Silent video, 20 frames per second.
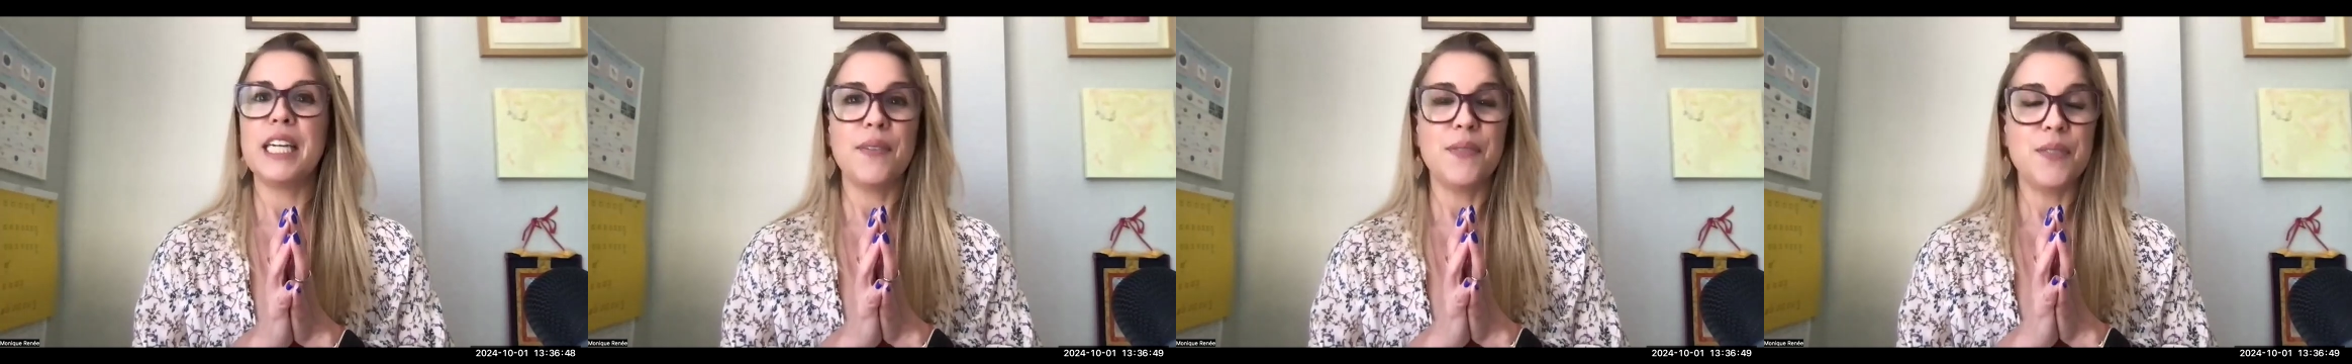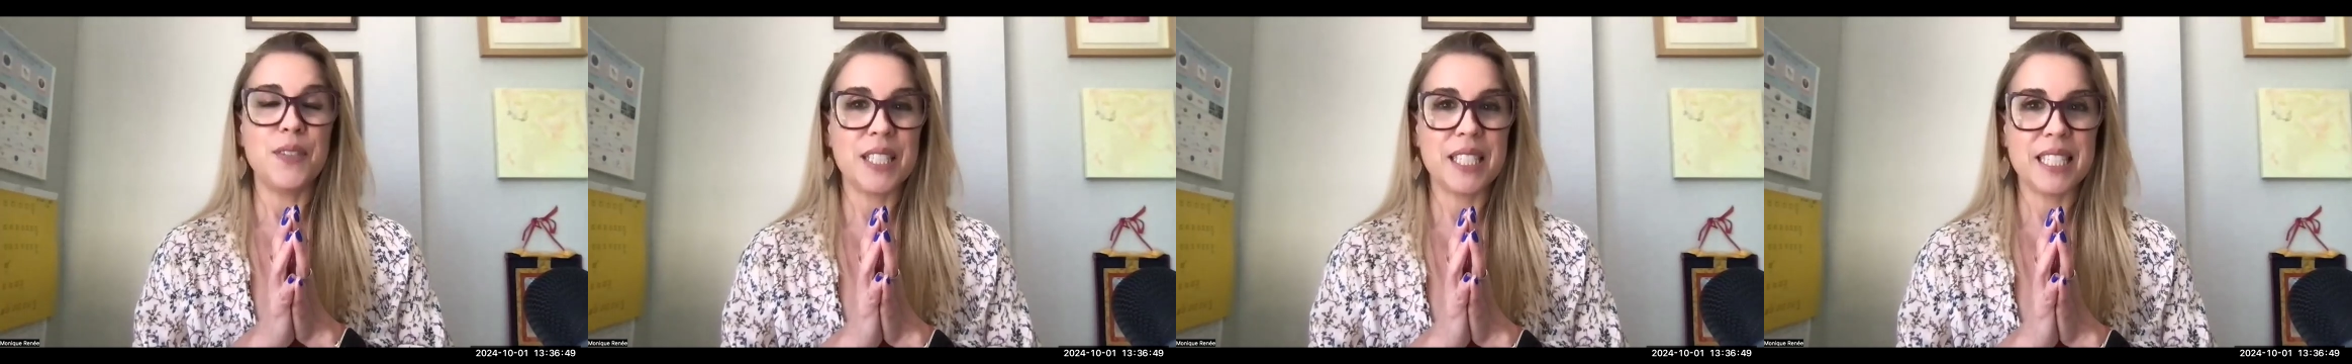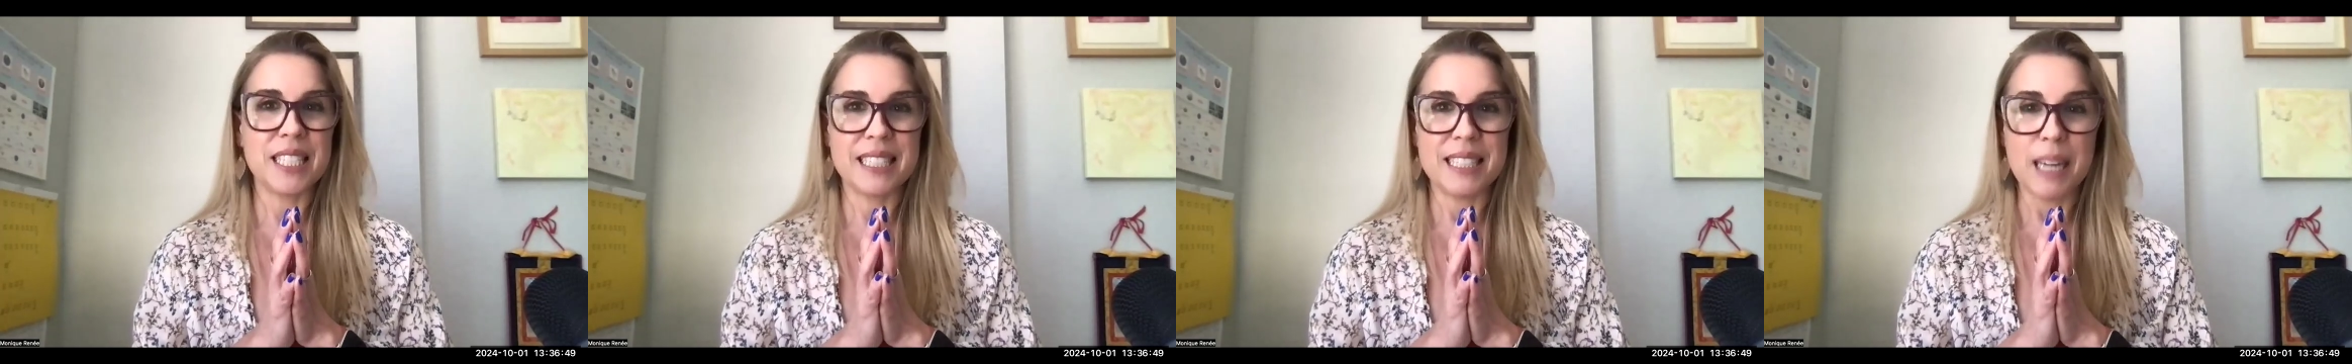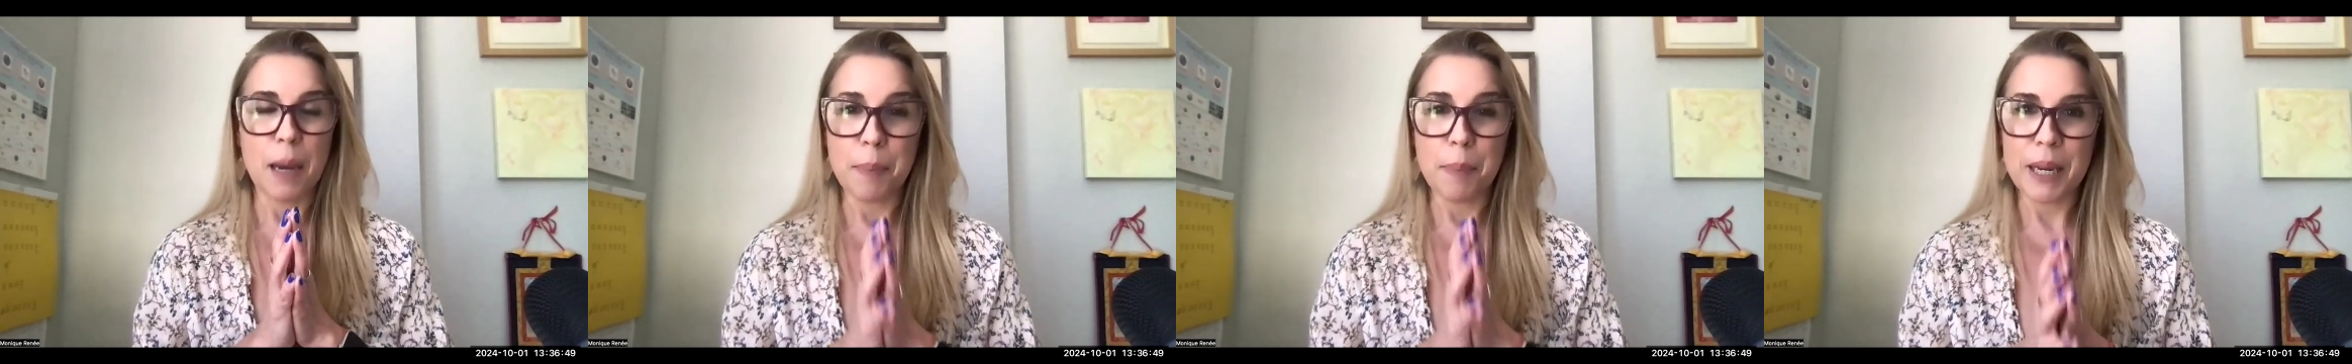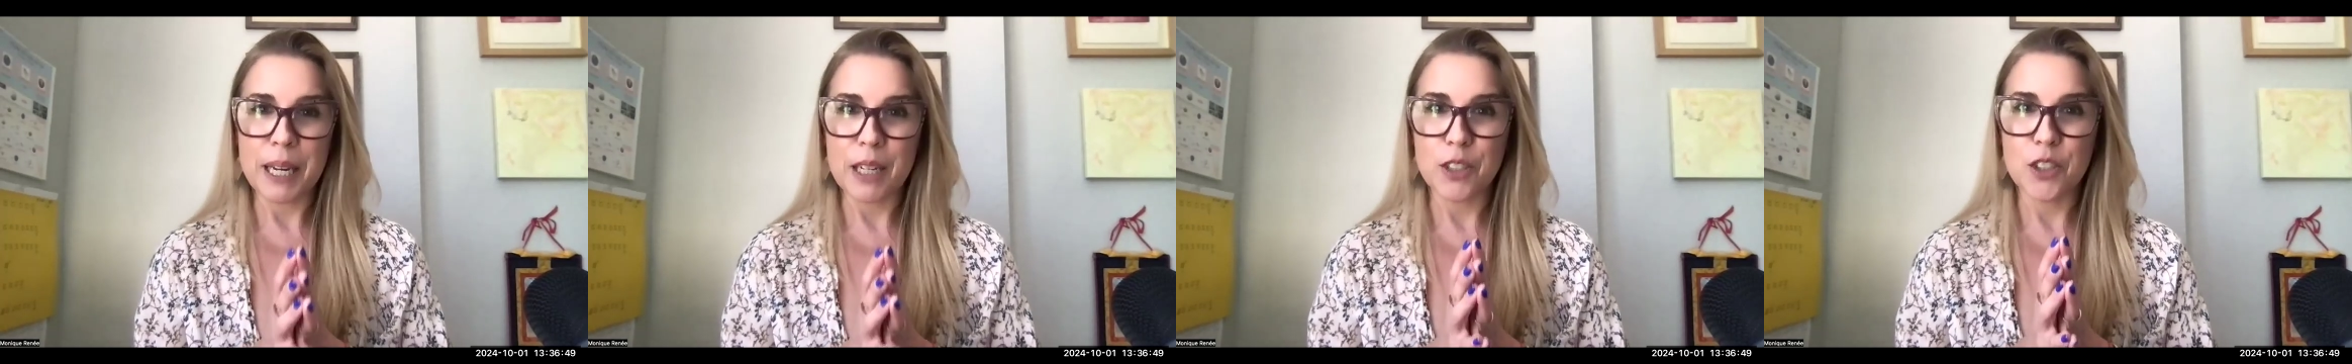of
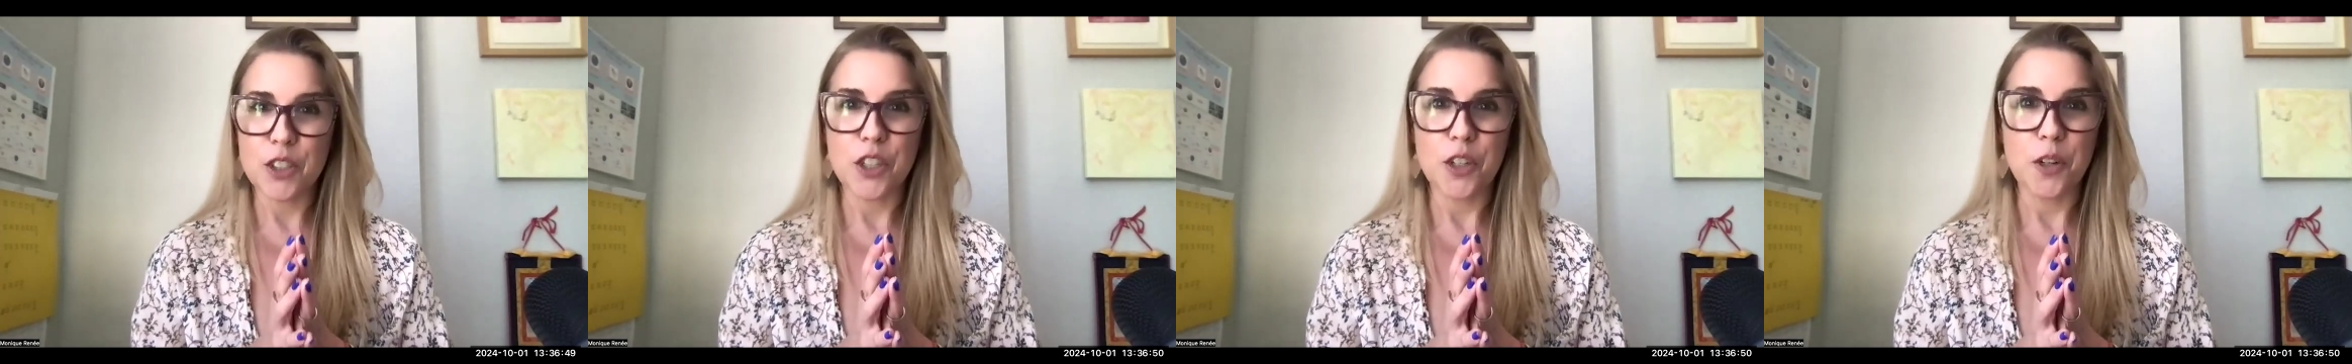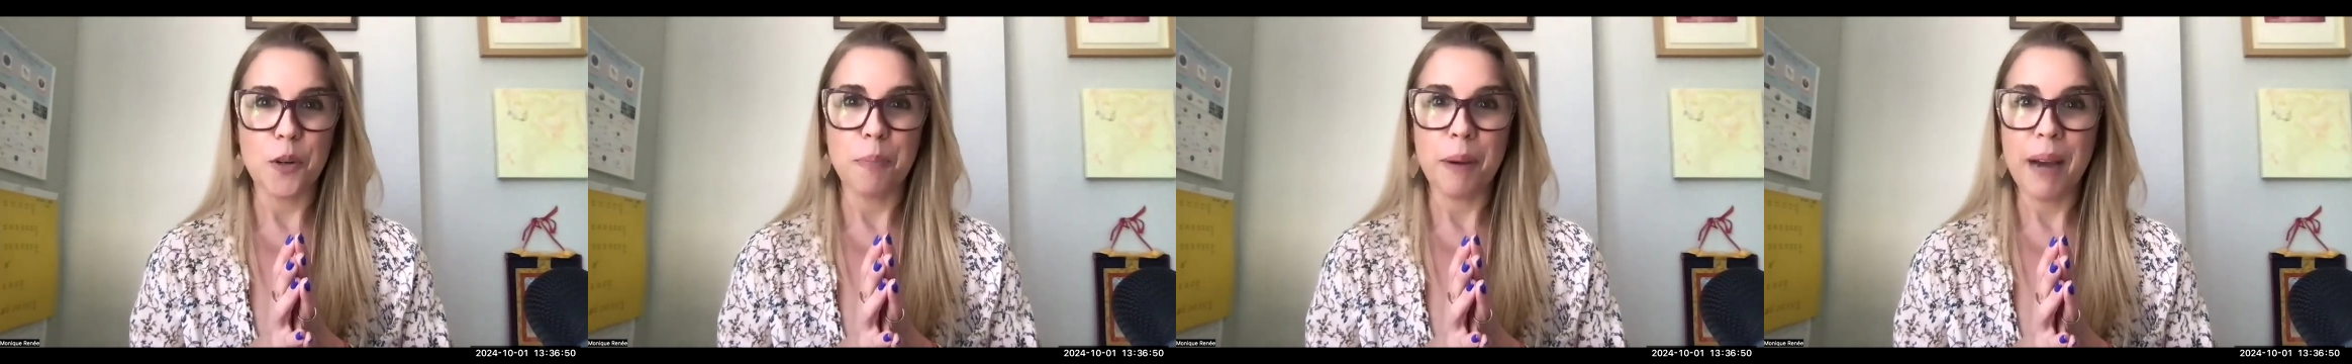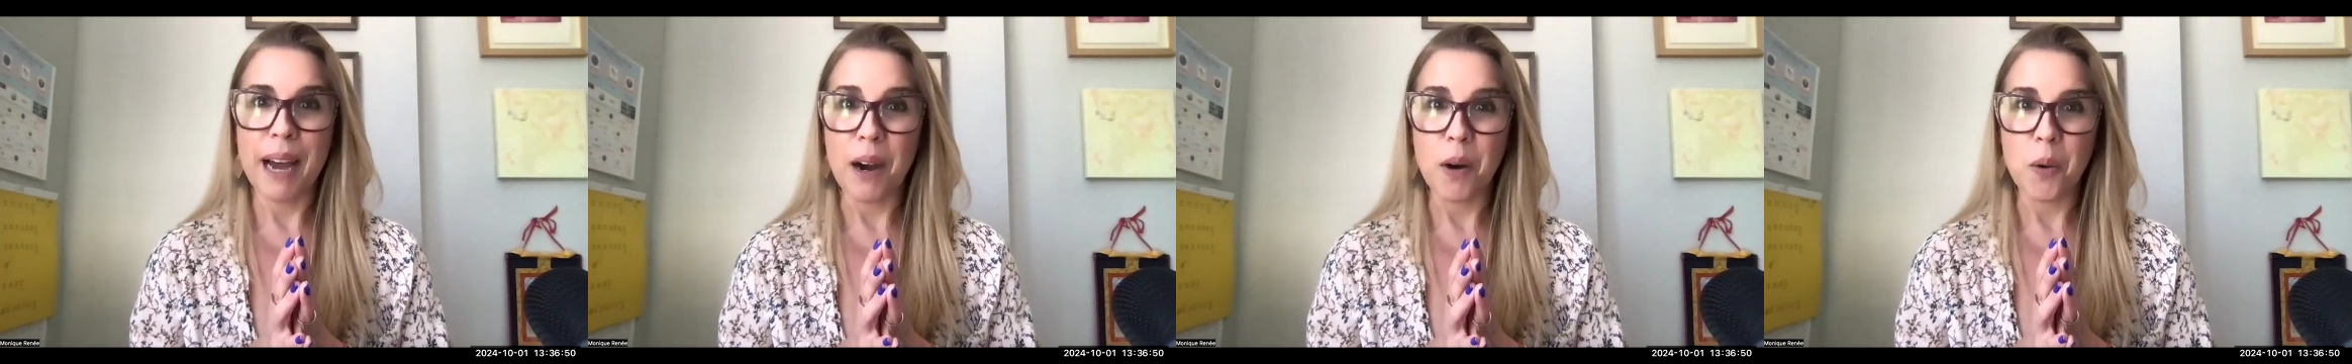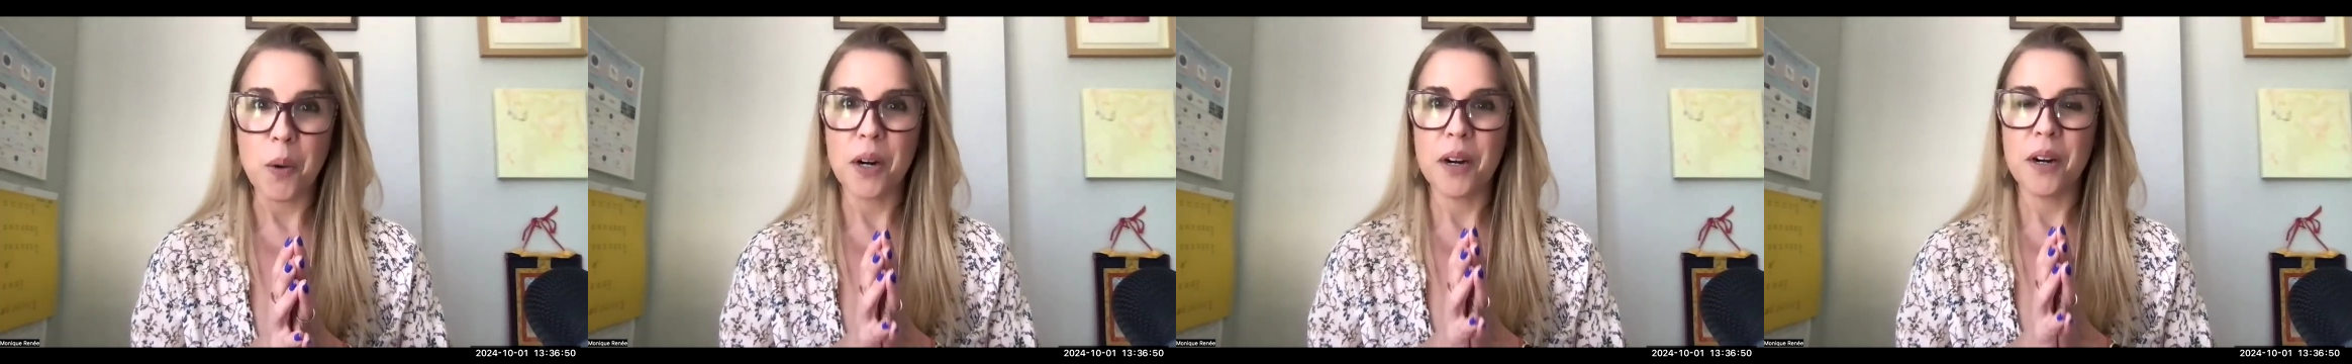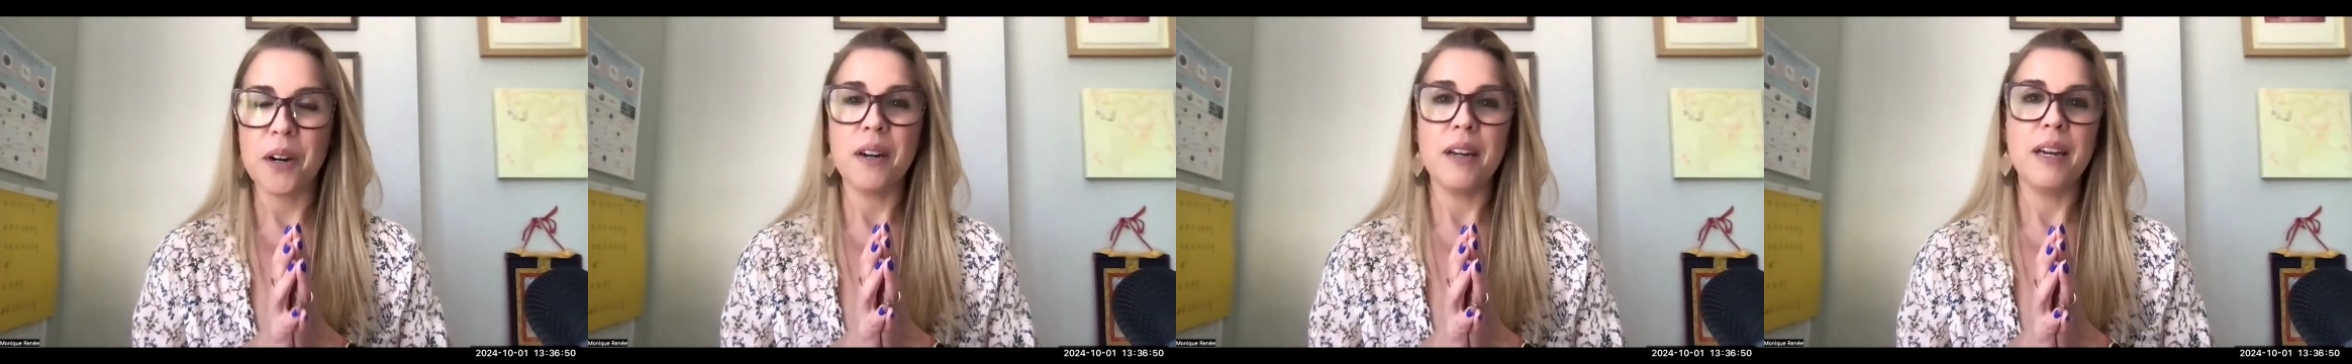stepping into your
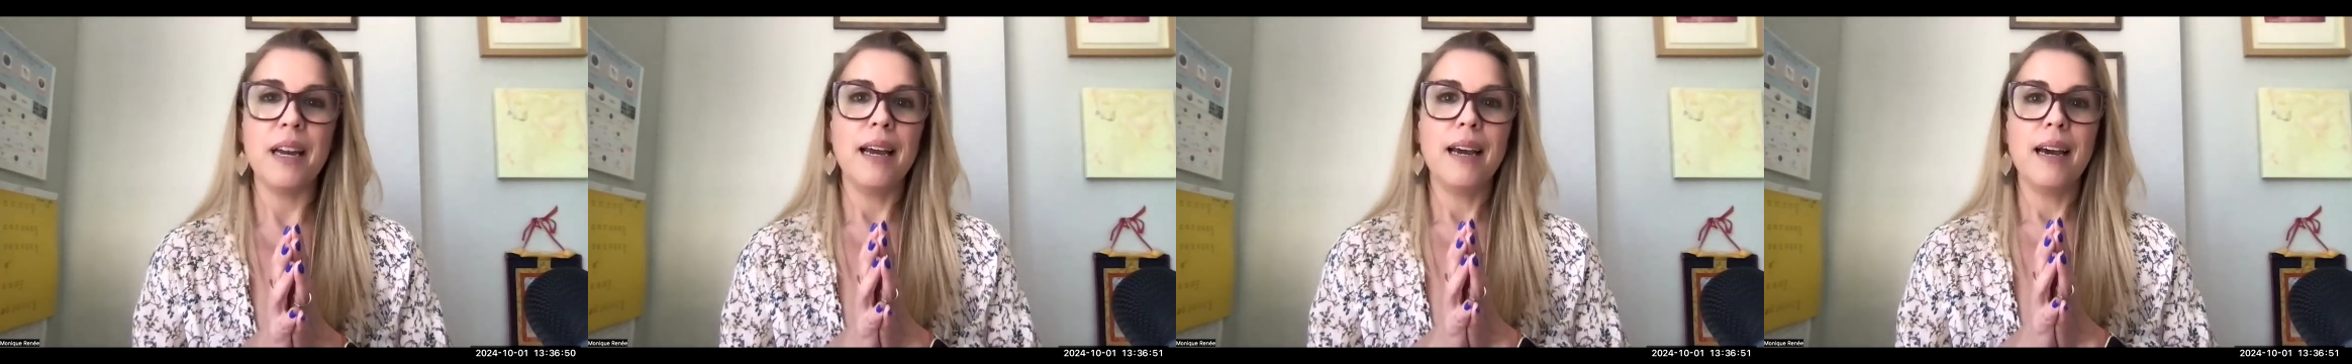power,